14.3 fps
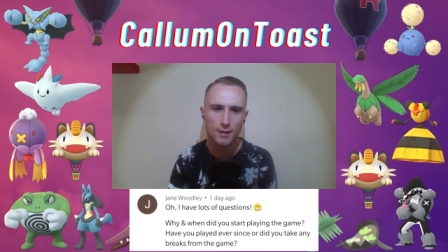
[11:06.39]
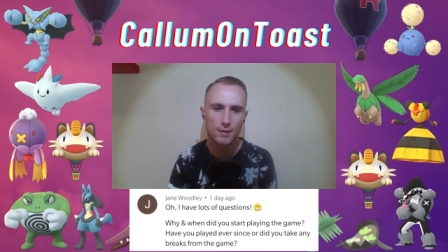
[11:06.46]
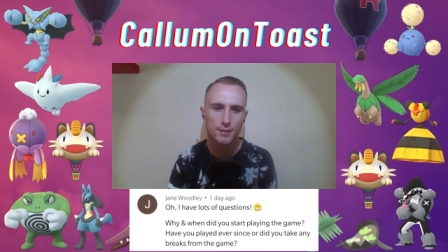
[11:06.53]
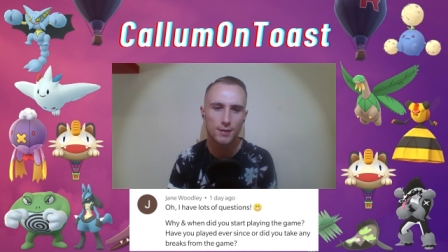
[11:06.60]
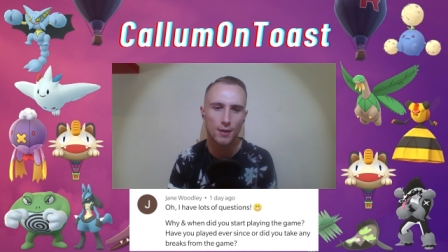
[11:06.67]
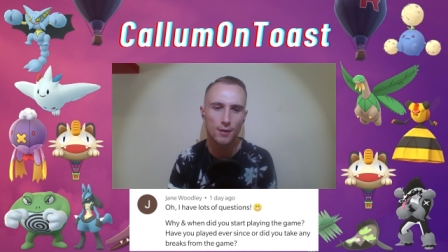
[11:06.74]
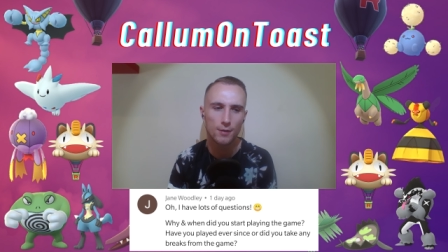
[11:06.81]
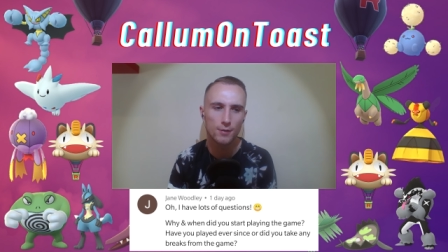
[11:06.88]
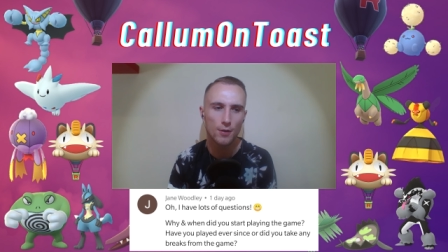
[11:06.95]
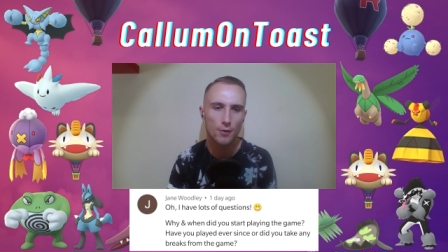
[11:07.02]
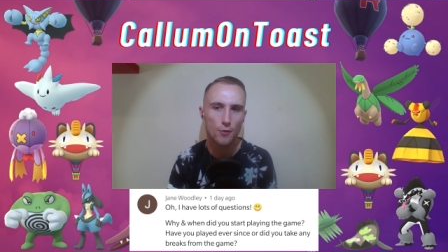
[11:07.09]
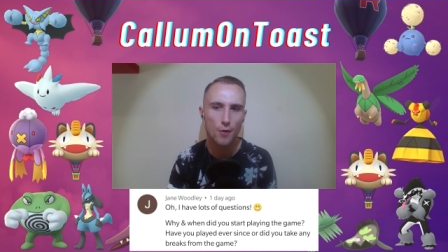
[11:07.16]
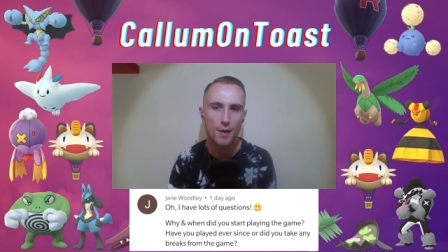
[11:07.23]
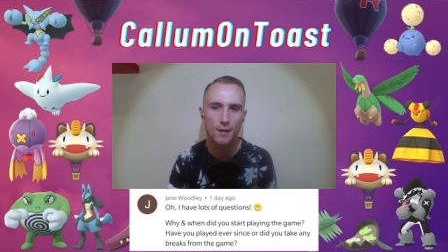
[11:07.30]
So not
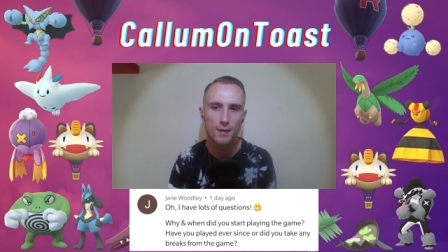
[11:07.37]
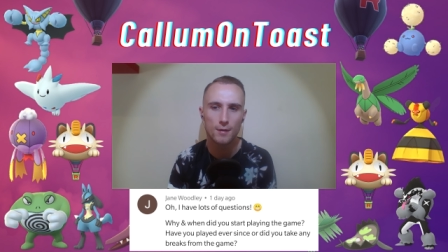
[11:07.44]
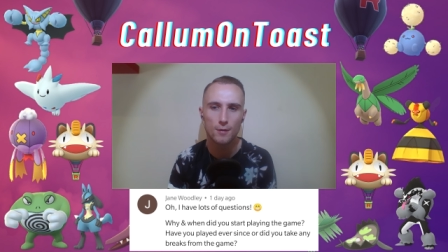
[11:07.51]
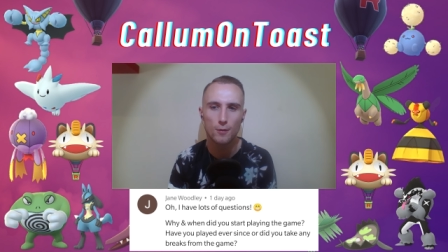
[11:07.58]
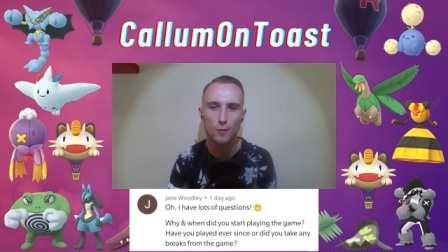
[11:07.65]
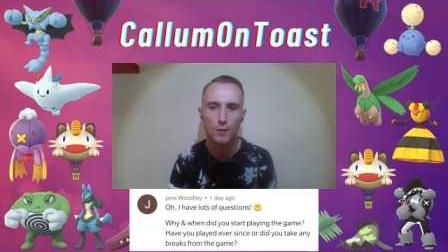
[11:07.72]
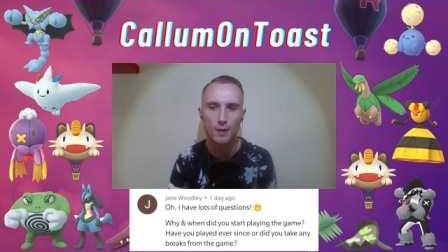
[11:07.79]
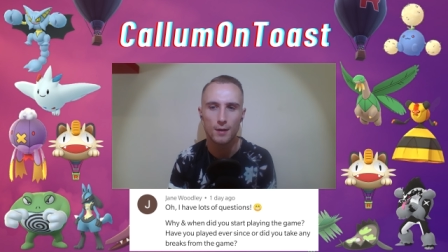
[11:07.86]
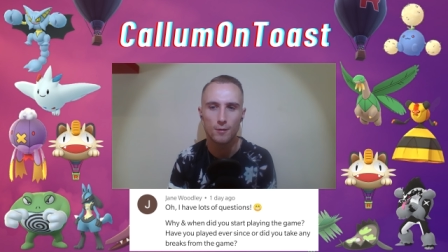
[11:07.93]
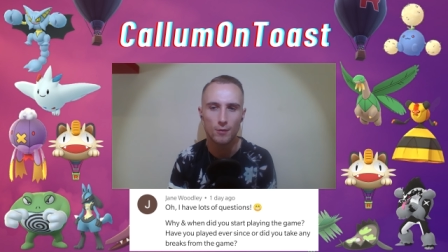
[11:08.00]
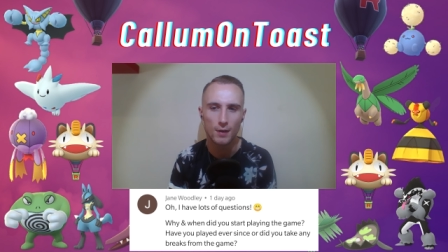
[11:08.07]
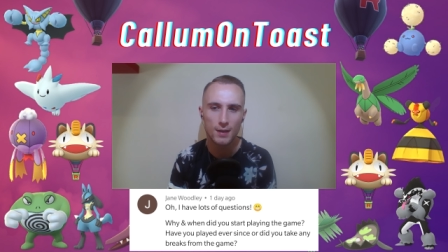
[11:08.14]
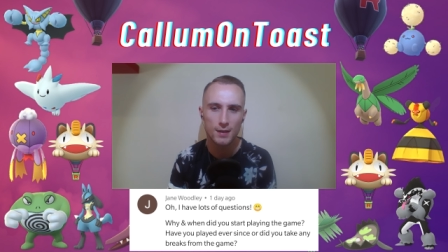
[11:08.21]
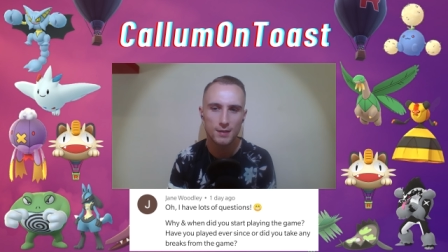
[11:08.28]
quite when it
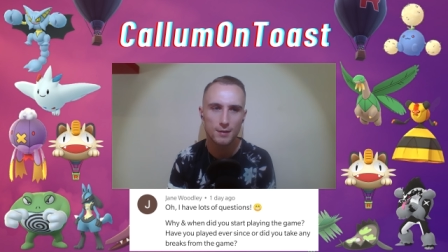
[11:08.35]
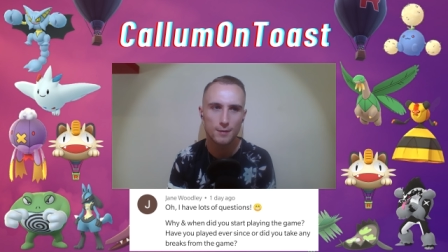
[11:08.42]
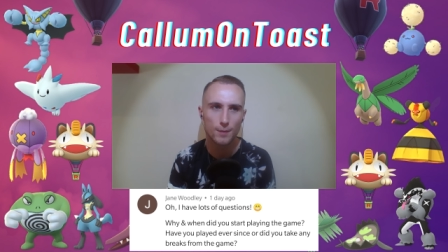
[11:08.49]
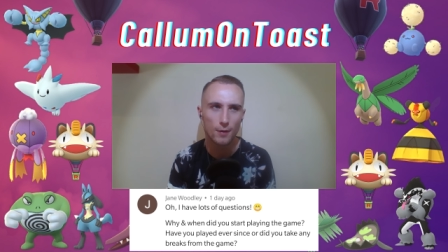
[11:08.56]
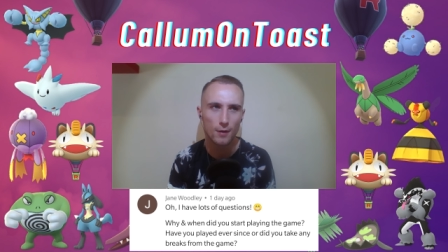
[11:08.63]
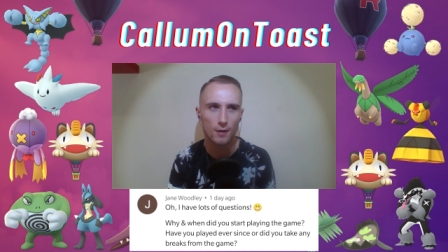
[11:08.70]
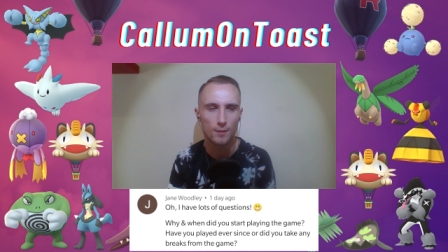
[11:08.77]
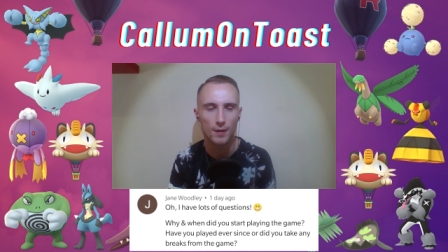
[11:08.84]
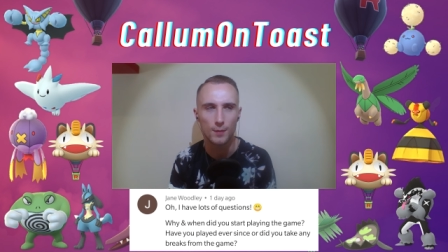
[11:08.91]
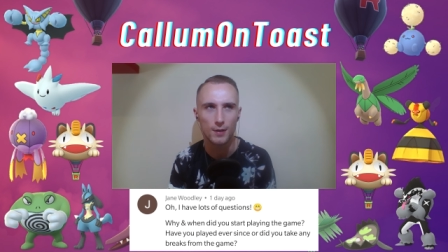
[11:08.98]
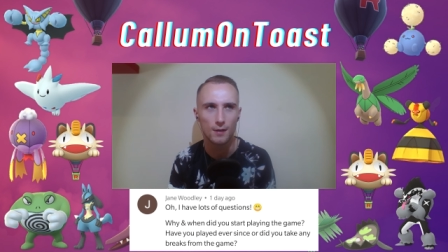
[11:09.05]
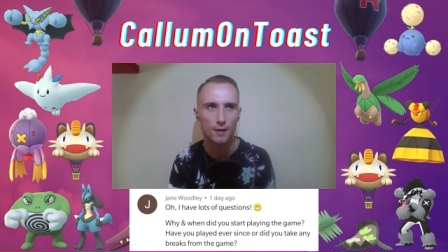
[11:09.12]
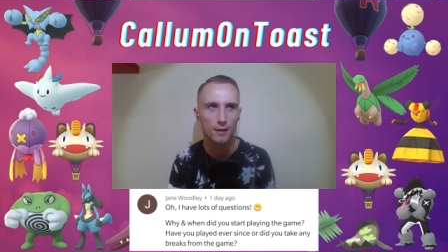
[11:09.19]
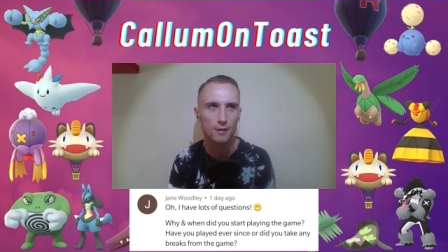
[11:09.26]
released, but
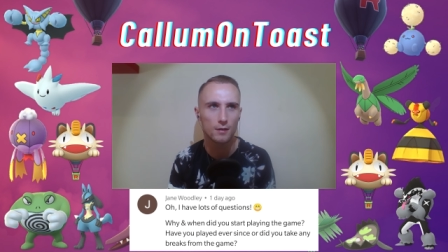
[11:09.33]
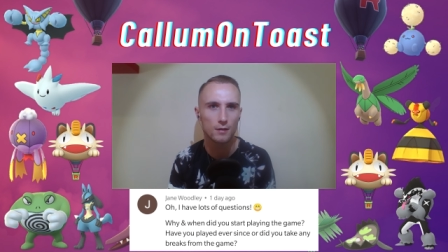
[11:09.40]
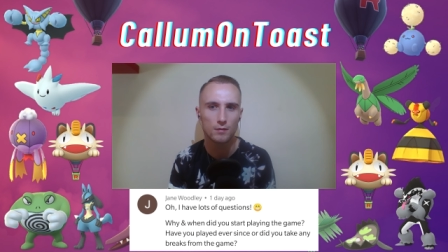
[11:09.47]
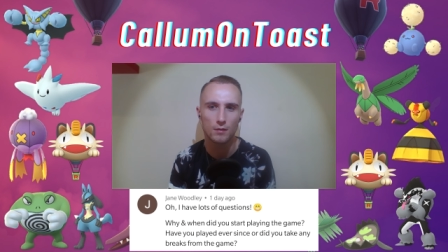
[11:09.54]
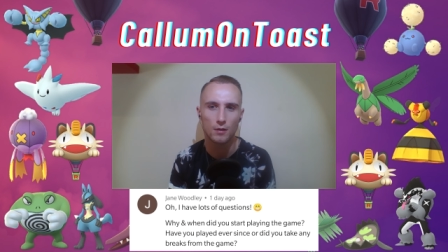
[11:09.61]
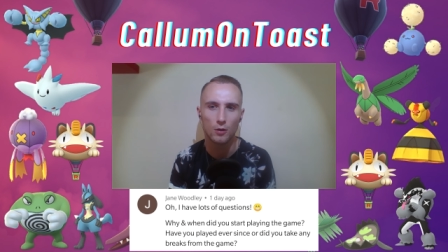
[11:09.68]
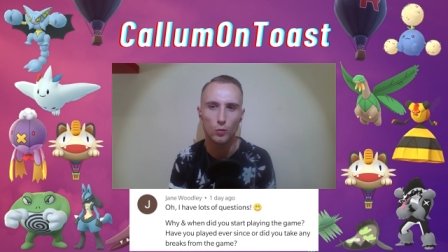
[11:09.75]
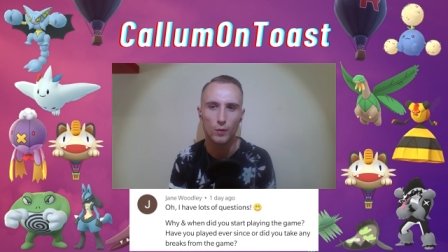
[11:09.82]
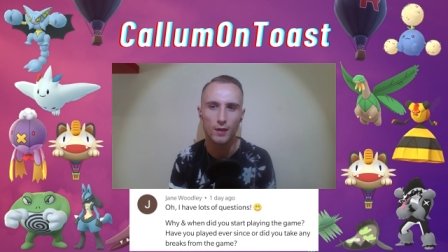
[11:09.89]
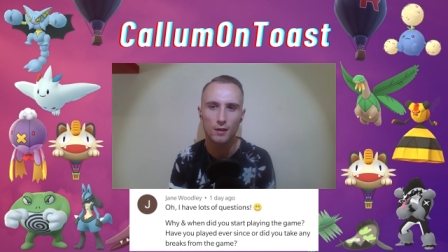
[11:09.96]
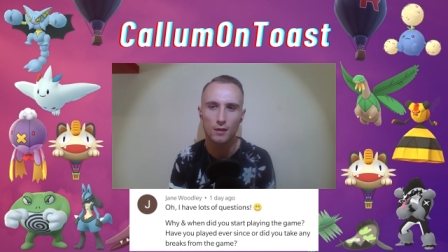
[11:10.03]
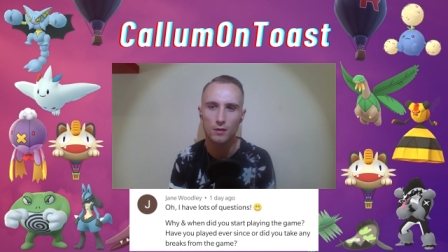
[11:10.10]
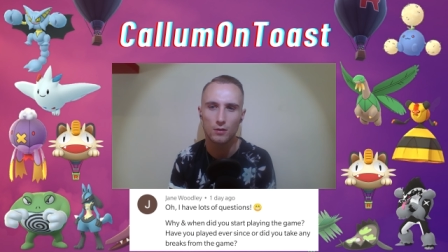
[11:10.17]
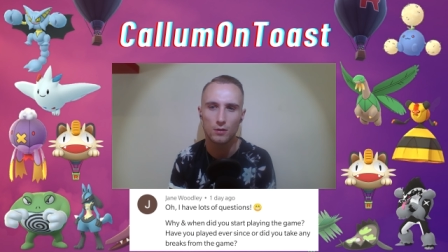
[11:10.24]
maybe like a
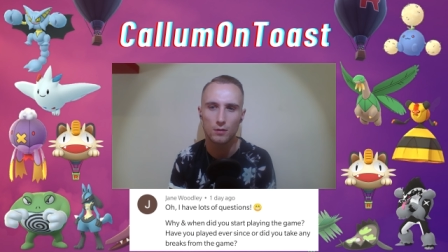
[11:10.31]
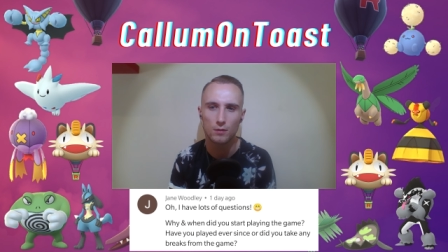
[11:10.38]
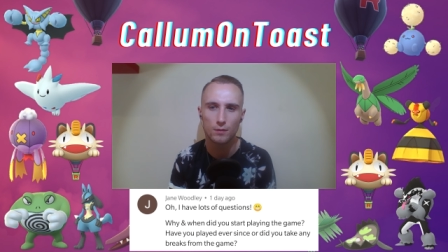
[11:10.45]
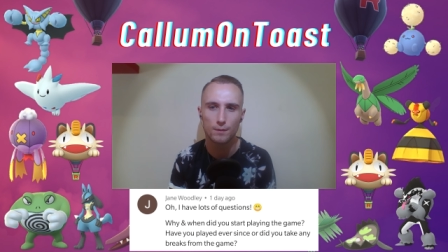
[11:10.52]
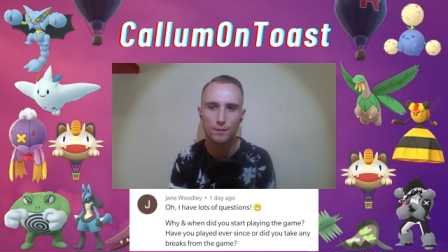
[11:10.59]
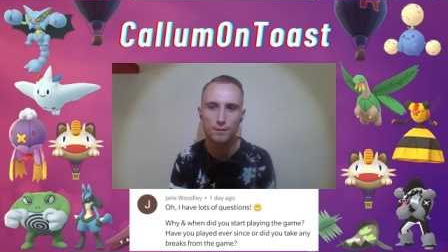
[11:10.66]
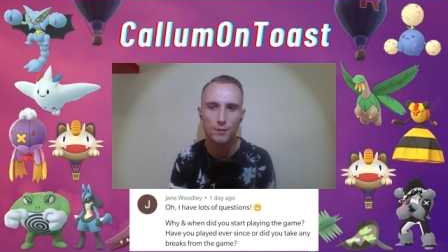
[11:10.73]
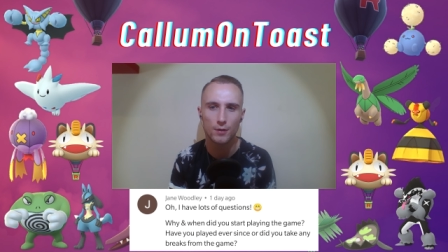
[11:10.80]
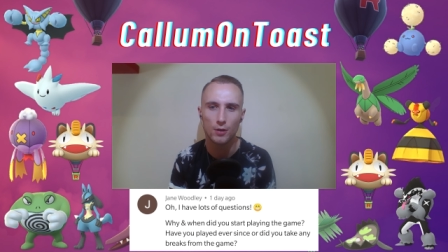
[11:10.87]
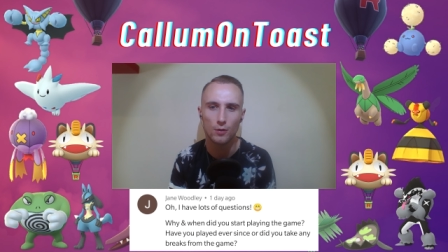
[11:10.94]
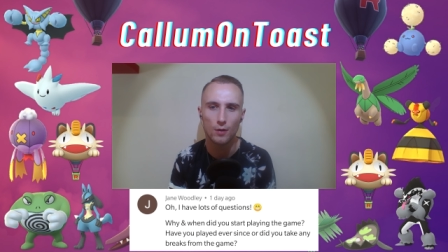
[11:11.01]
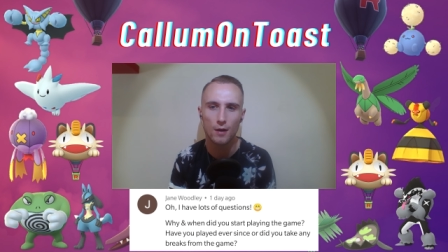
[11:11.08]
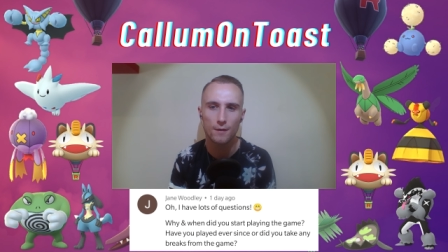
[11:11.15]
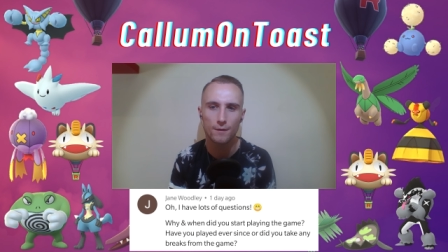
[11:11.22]
week or
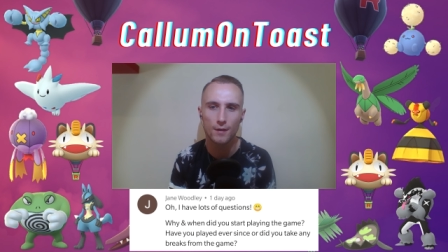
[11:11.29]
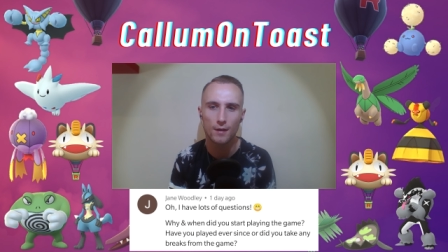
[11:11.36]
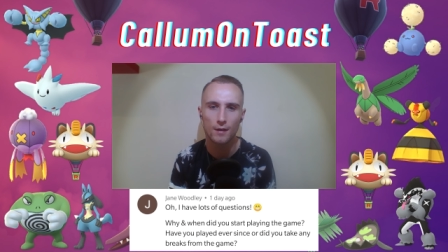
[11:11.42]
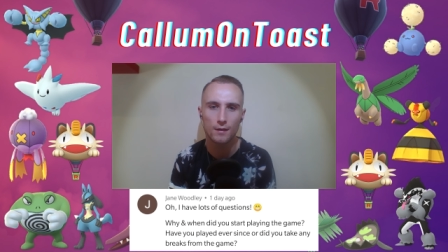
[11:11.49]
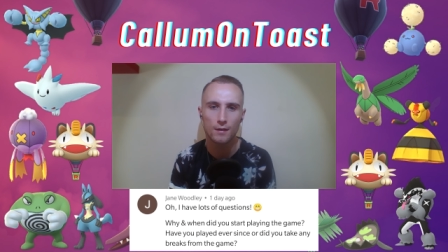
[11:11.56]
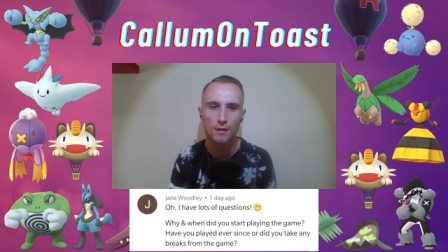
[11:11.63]
two after.